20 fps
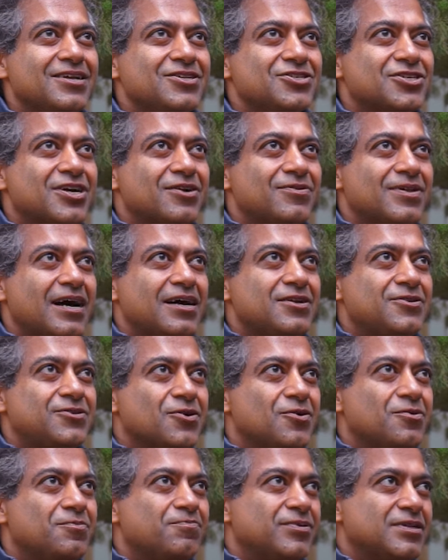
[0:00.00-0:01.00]
in general, I
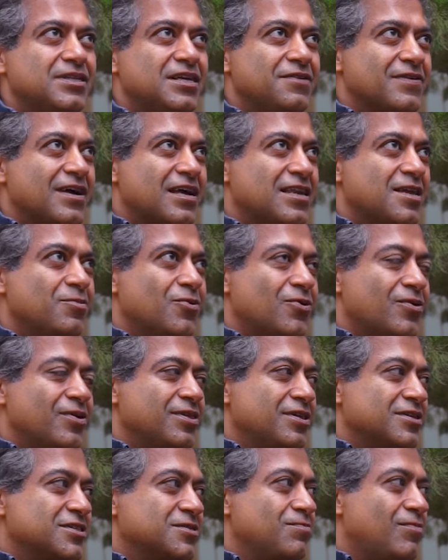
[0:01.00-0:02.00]
don't believe anymore
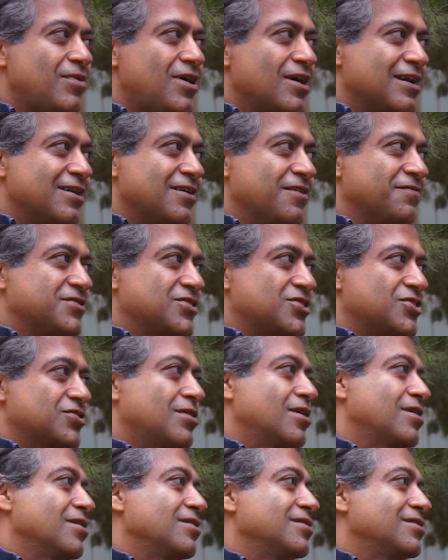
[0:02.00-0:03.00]
in this model of
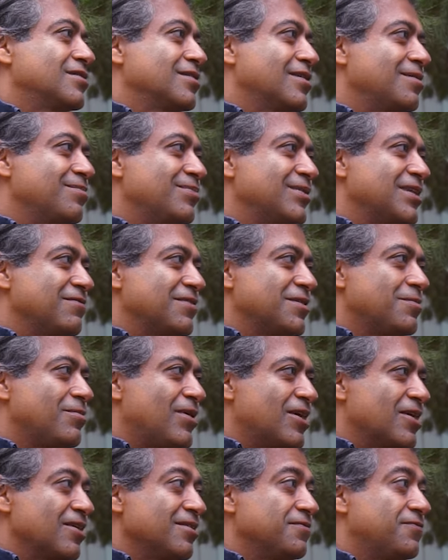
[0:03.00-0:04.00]
struggle. I believe in a
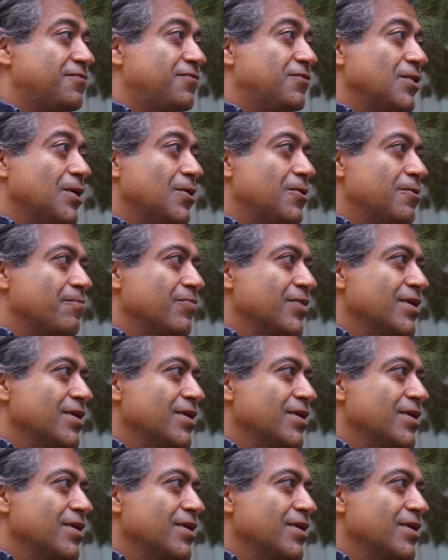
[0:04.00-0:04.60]
model of flow.